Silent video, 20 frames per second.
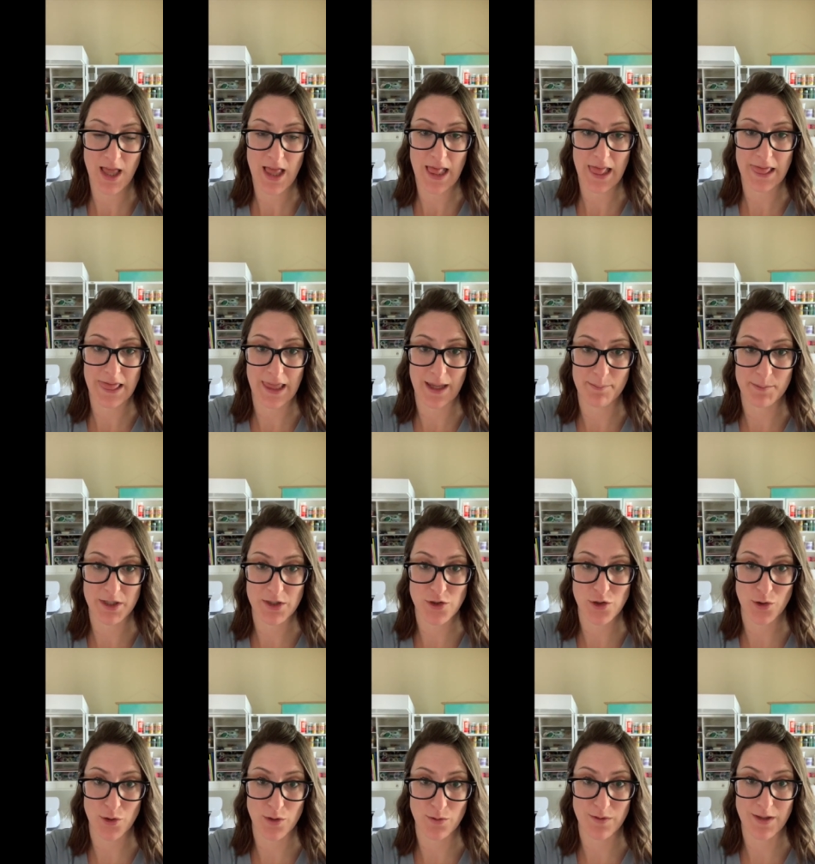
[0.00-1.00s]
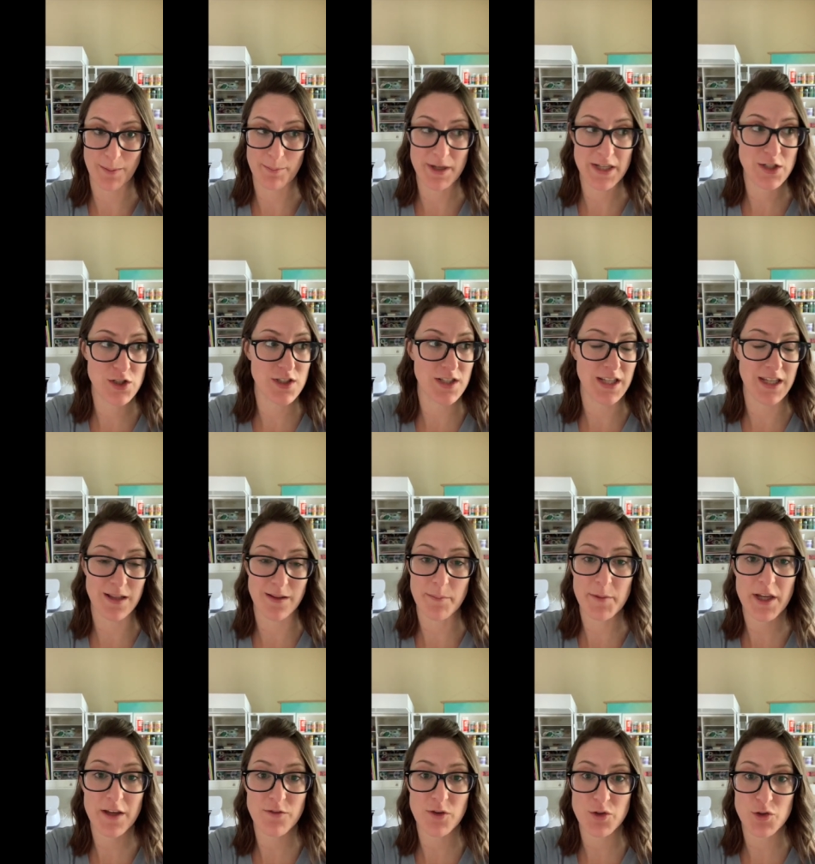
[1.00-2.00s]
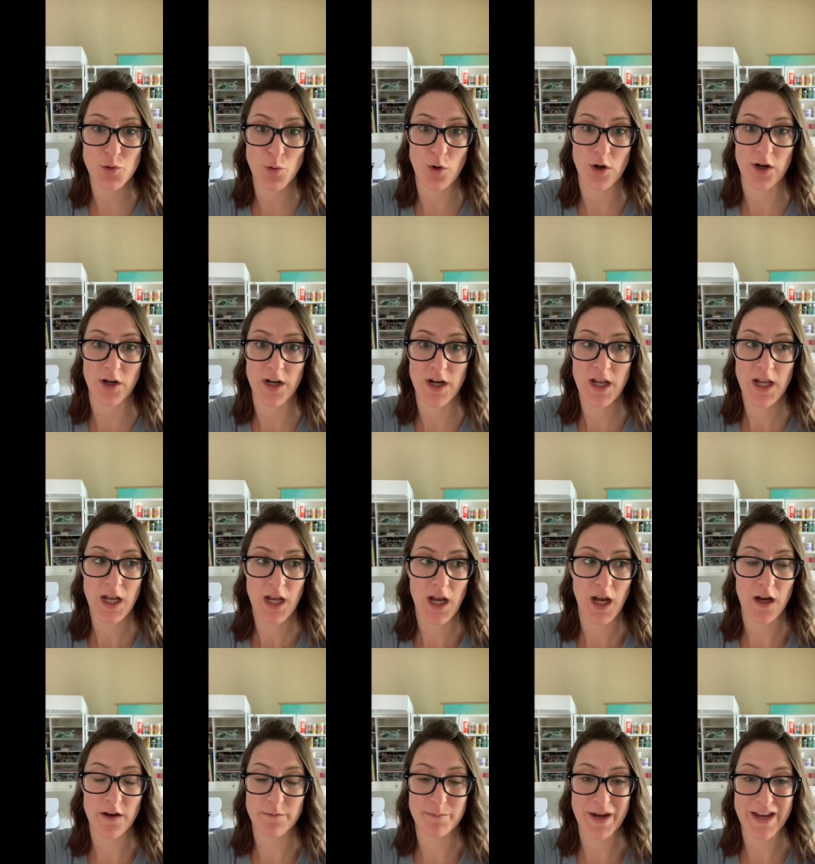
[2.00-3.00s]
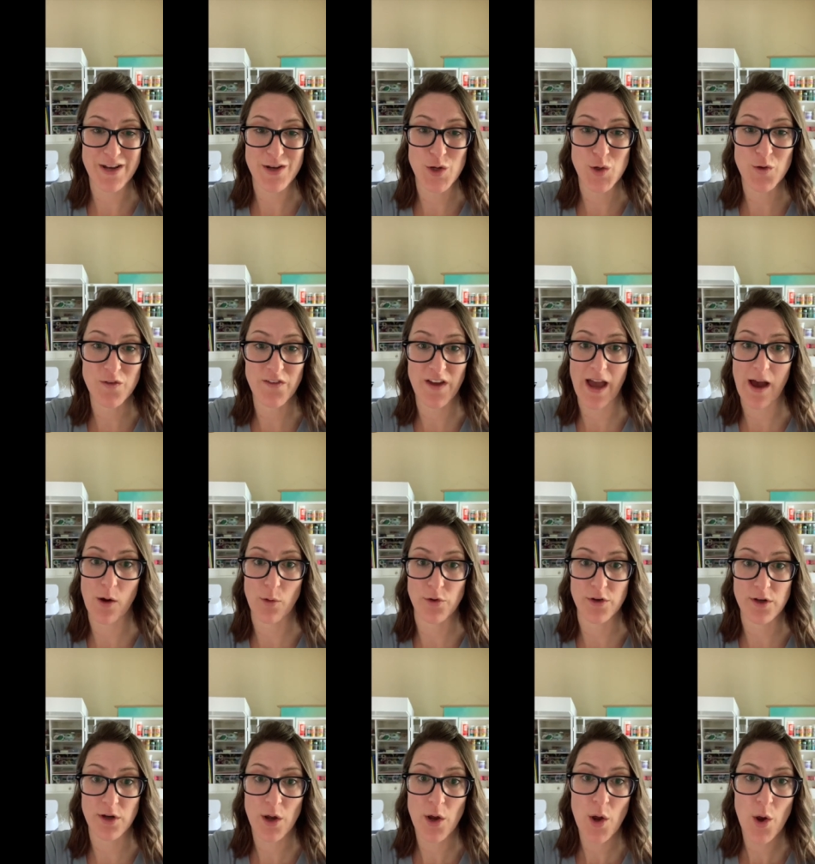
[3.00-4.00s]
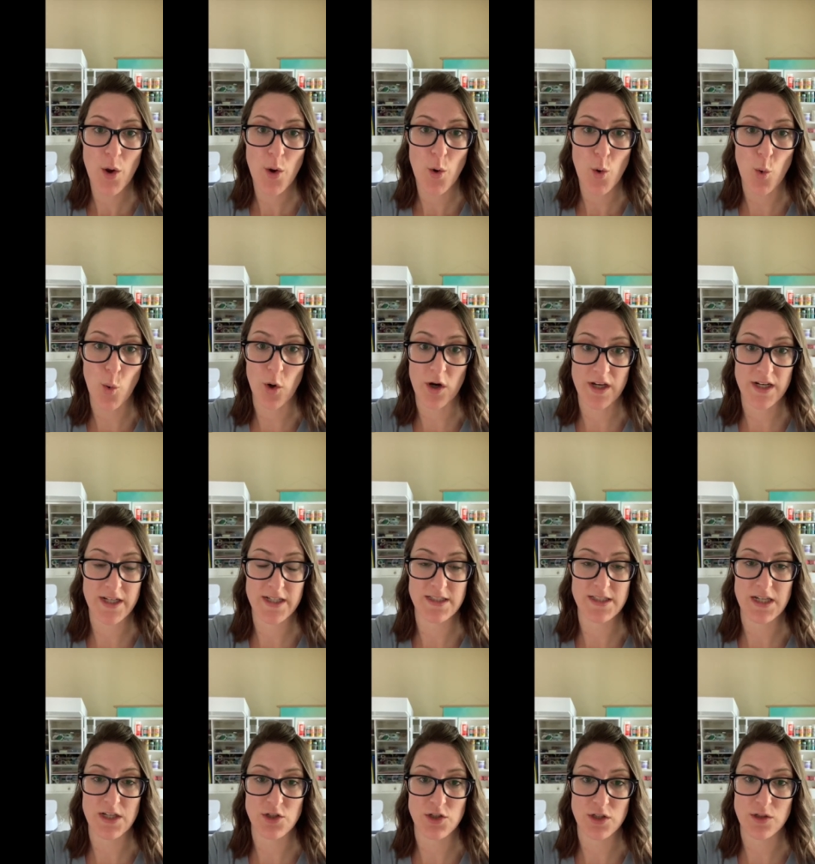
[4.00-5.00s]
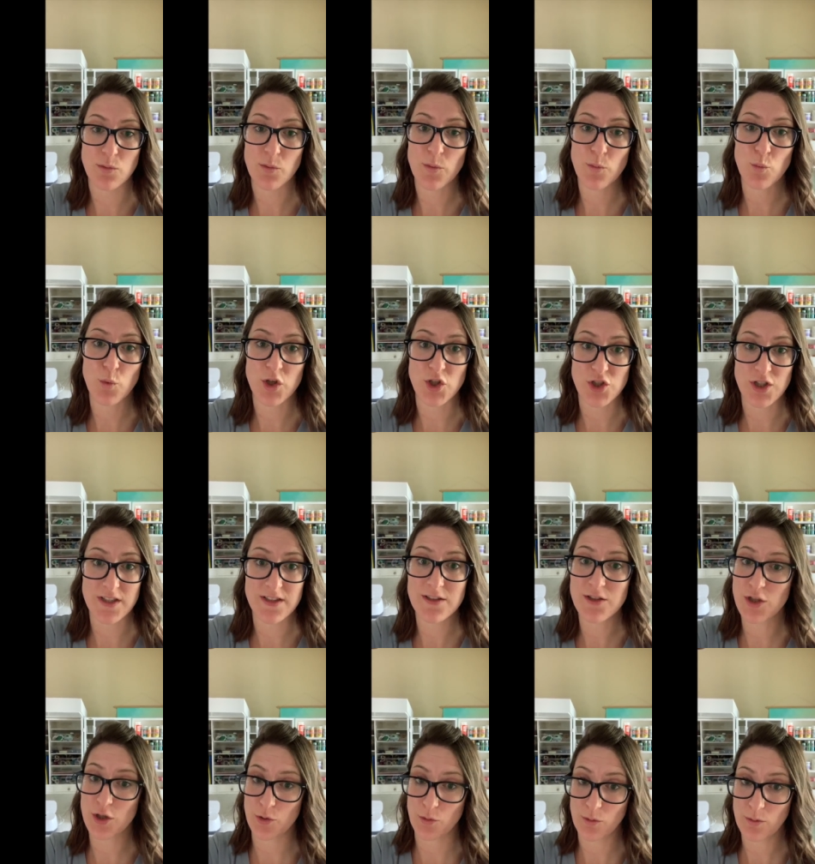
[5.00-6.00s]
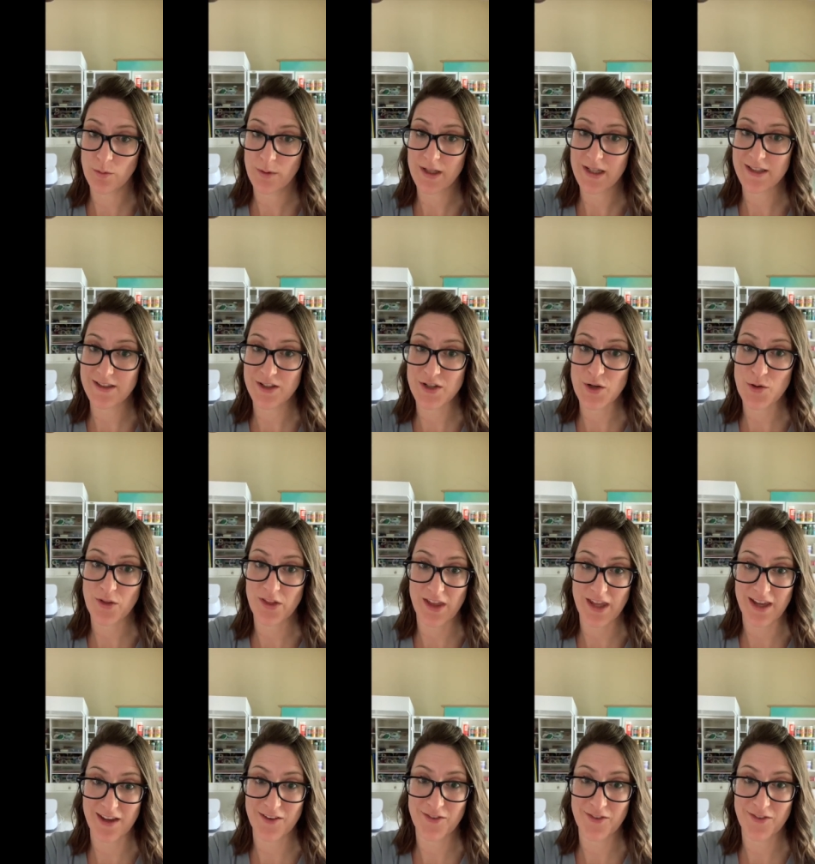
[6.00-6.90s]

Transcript: Let me show you, let me, let me give you a tour of my newfound organization, which is new. It's a new thing